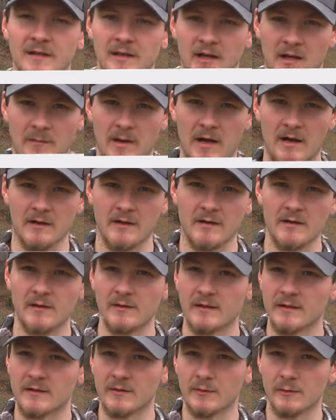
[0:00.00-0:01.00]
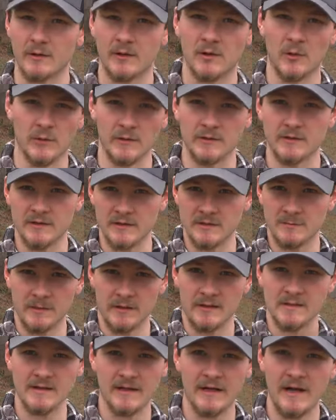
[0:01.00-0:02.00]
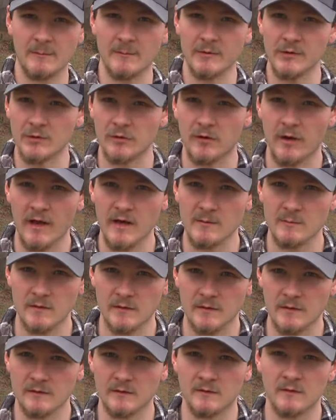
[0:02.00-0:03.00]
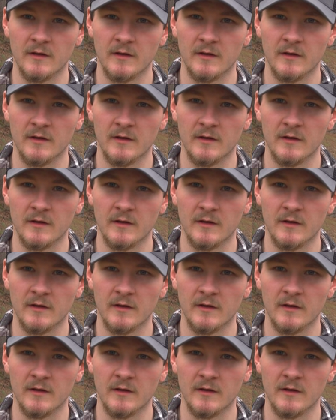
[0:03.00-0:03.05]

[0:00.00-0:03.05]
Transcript: come out here and get to record this because I got my new camera.